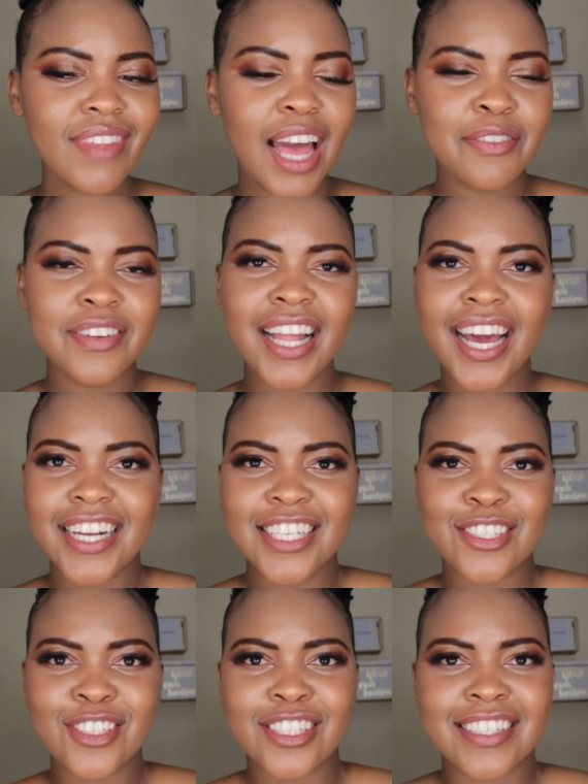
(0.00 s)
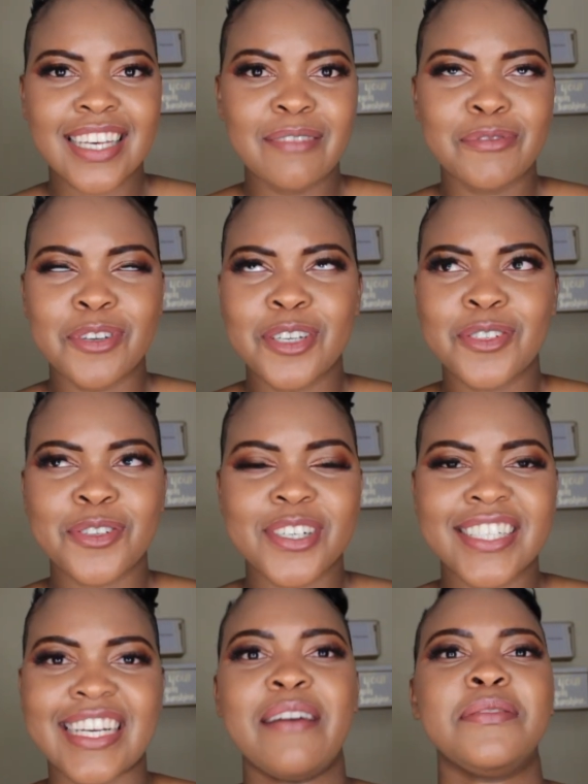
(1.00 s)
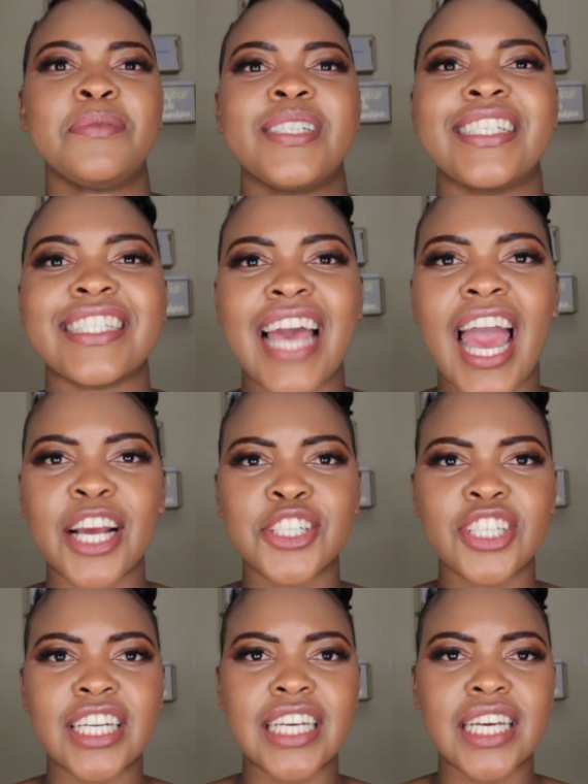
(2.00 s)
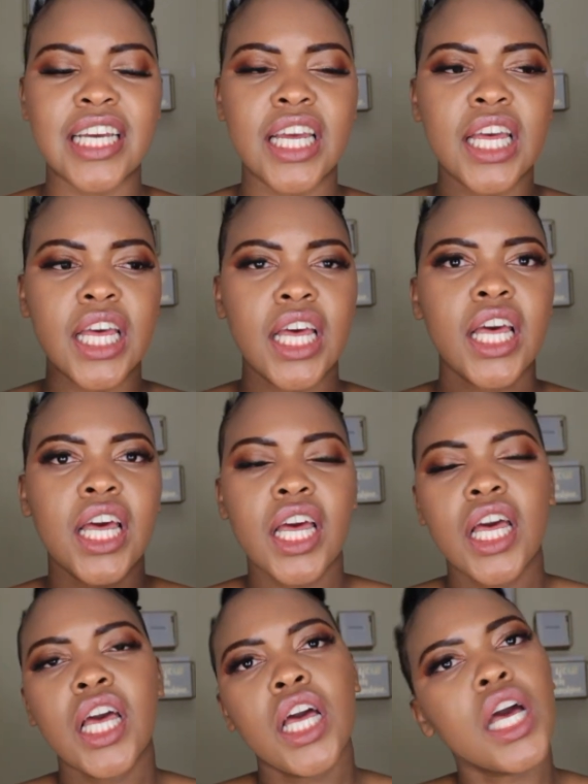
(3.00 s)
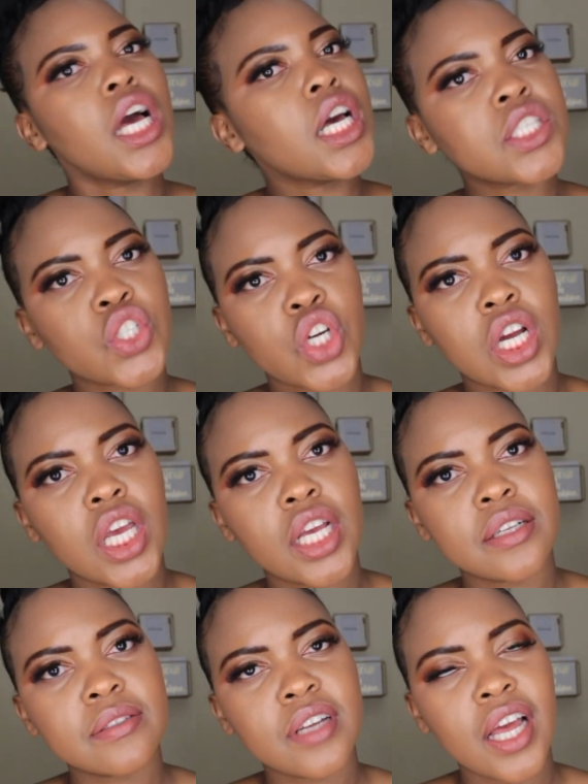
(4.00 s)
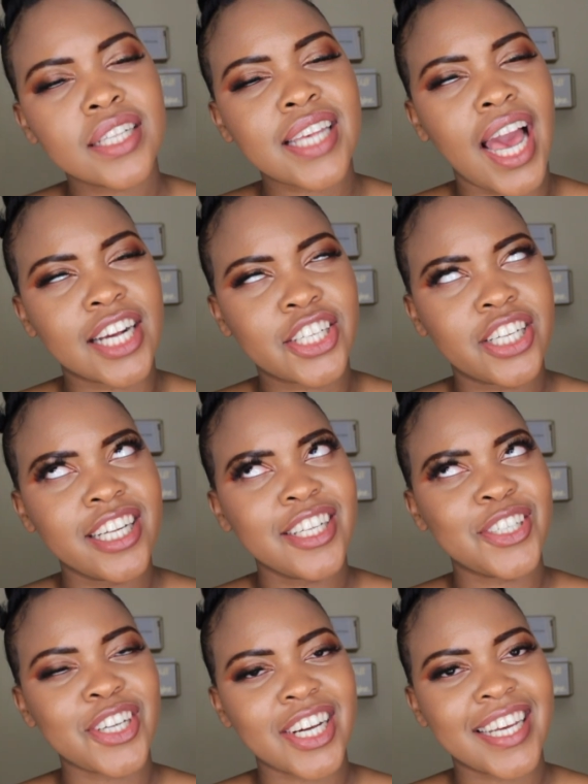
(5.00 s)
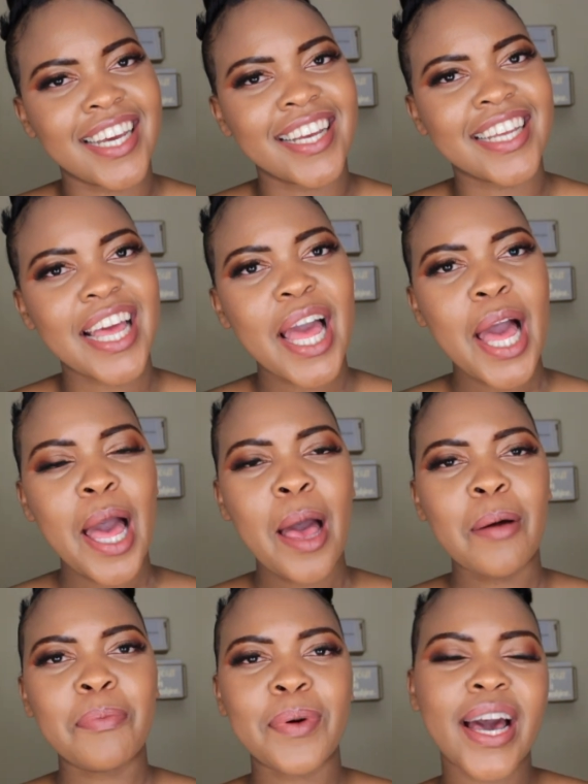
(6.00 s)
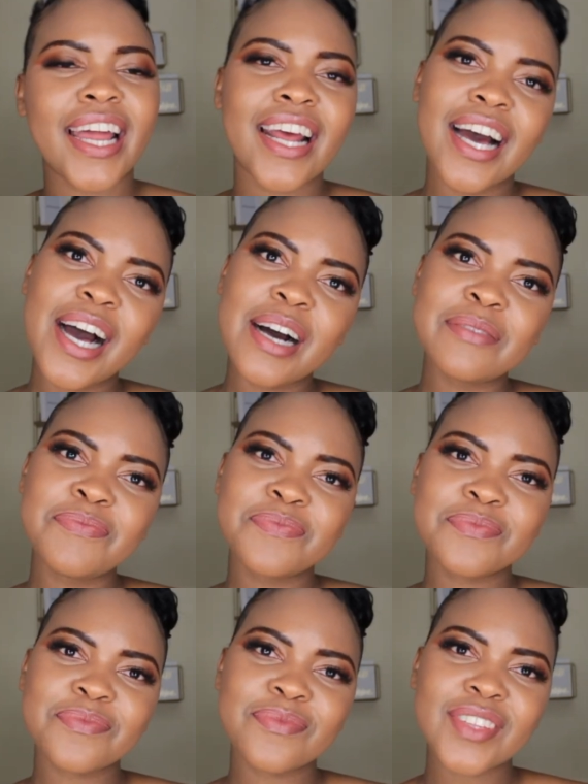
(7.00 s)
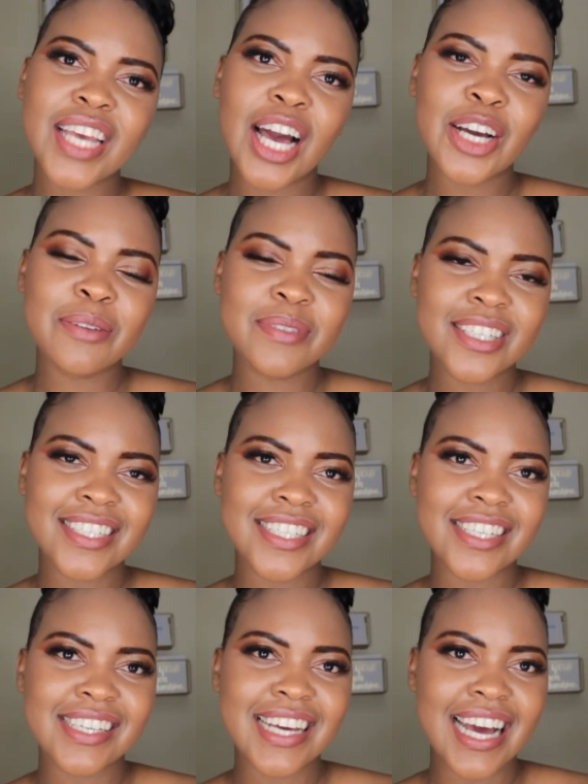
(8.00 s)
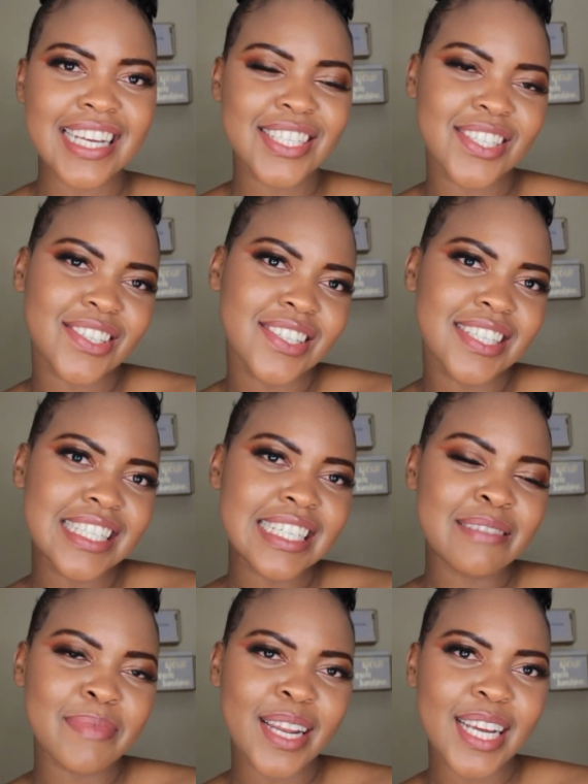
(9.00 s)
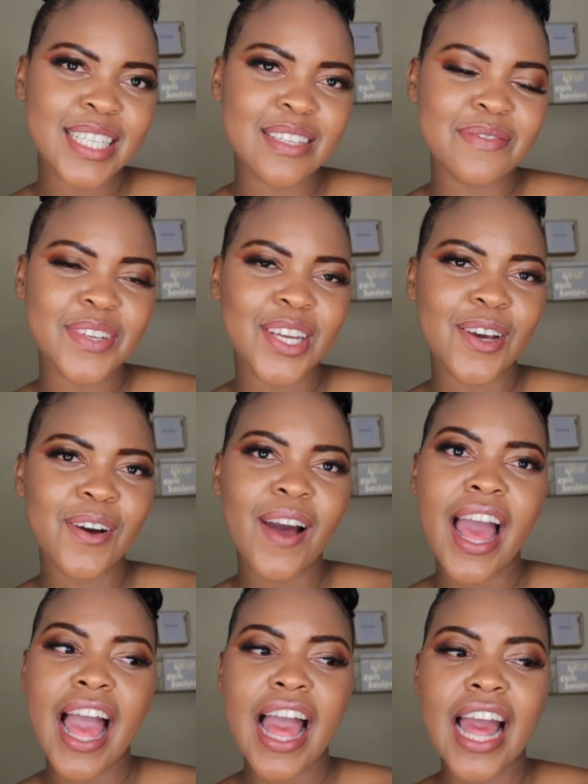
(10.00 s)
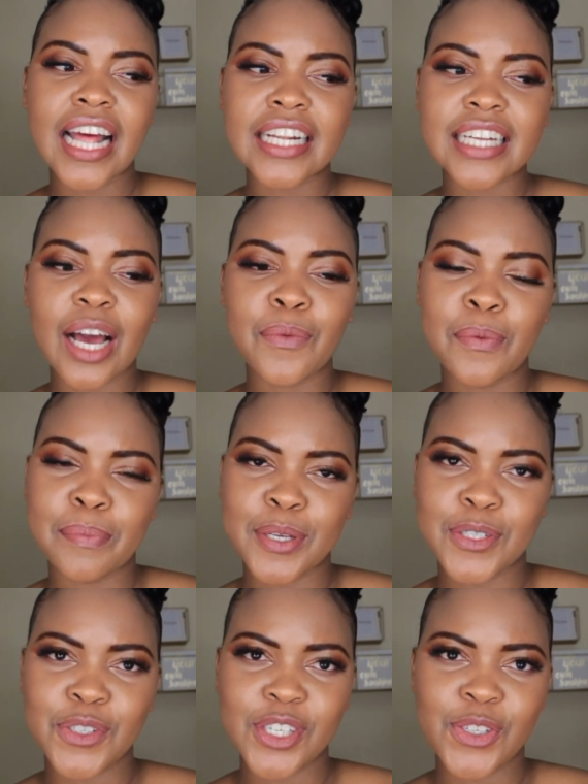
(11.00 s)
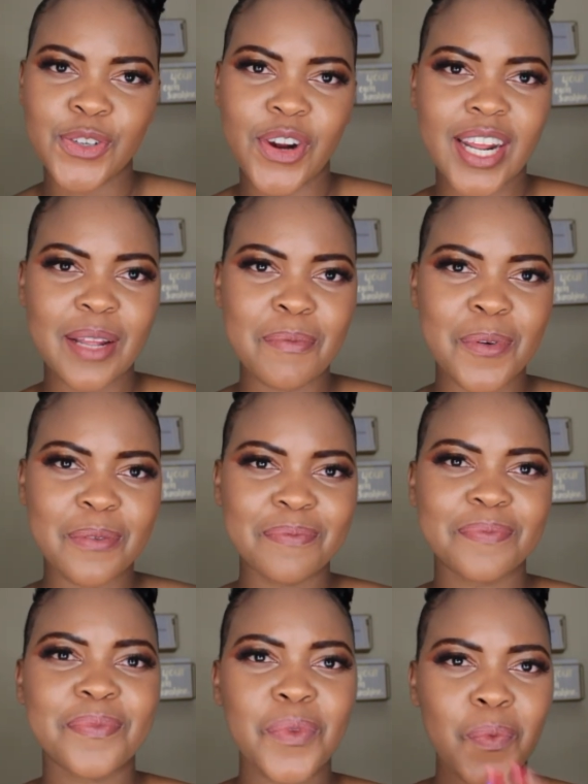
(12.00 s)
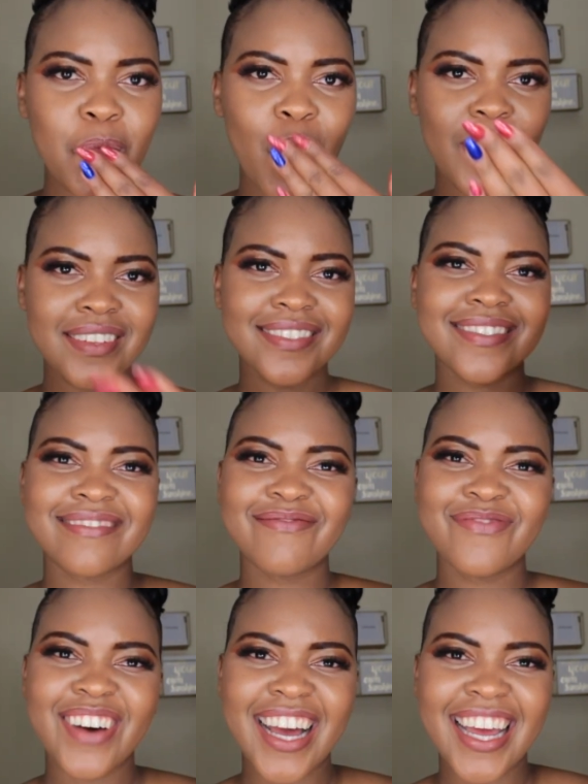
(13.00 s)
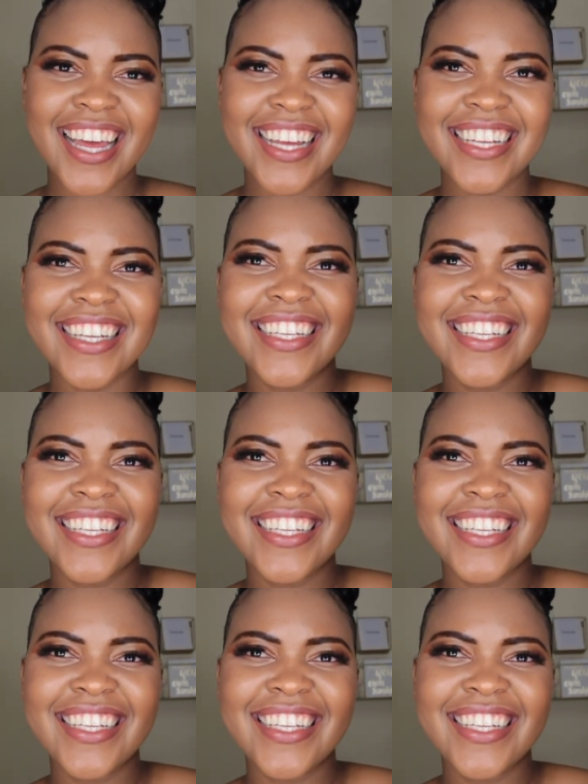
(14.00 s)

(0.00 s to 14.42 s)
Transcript: I feel like I need to just keep doing story times, because it's actually it's shocking. It's actually shocking. But um I hope to see you guys soon in my next video, and I won't be a stranger anymore. Bye!